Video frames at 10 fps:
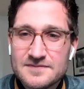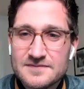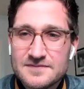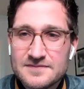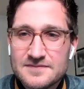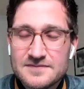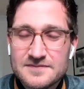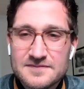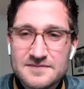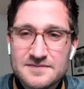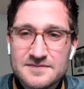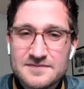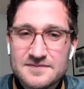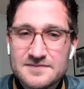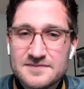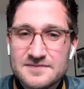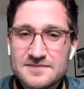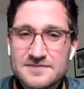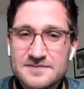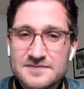
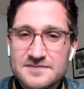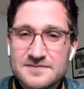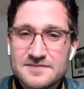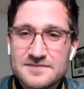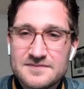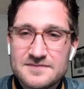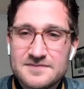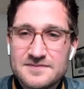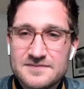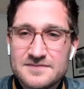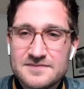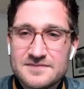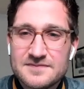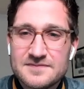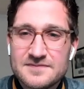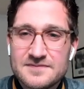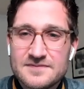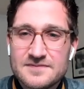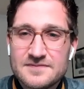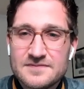No words are spoken by the person on screen.